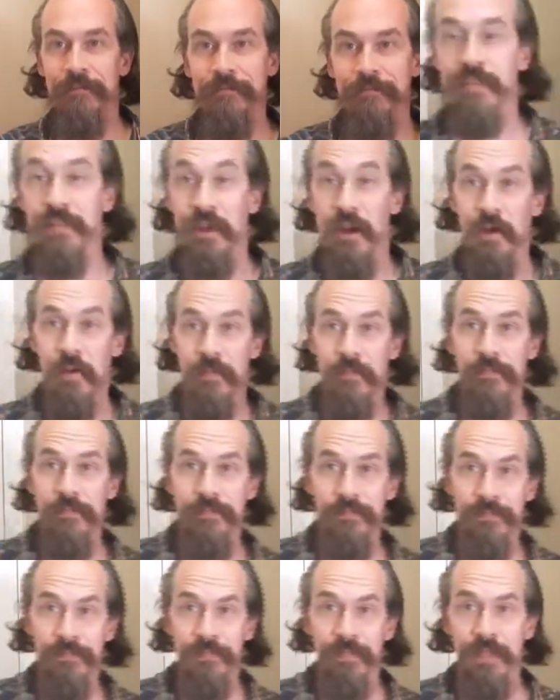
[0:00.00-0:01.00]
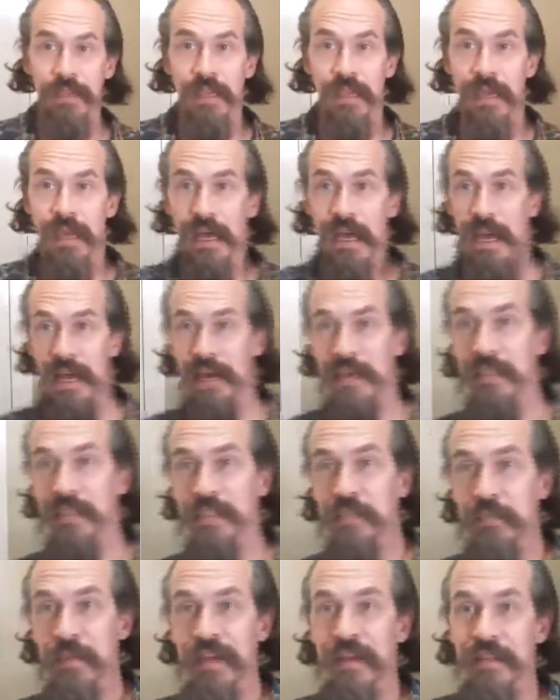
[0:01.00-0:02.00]
So I
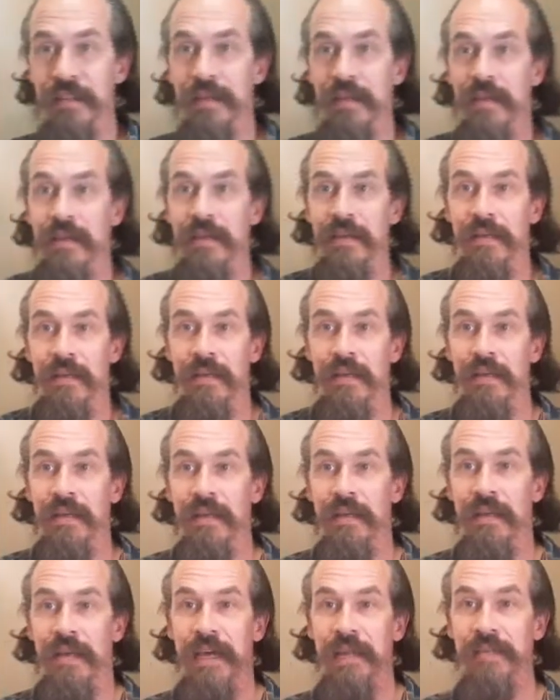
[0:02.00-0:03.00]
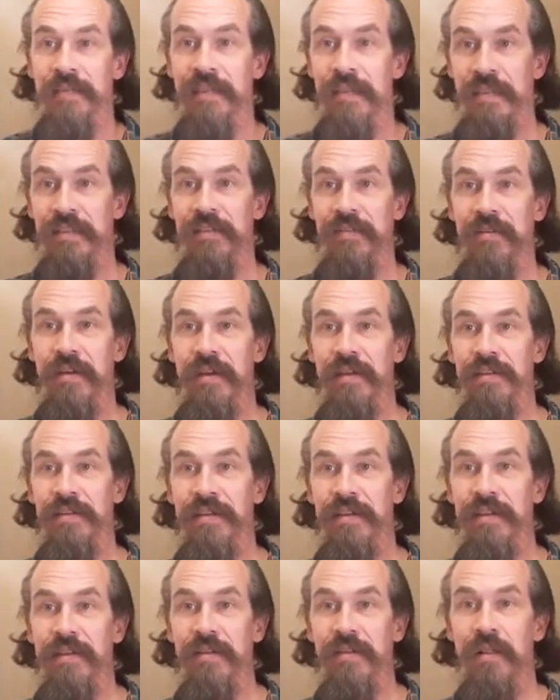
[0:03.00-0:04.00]
spent at today's garage
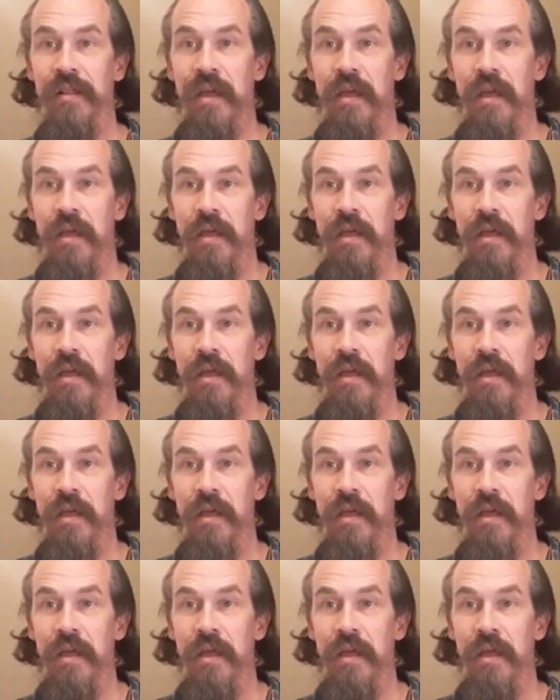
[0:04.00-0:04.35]
sale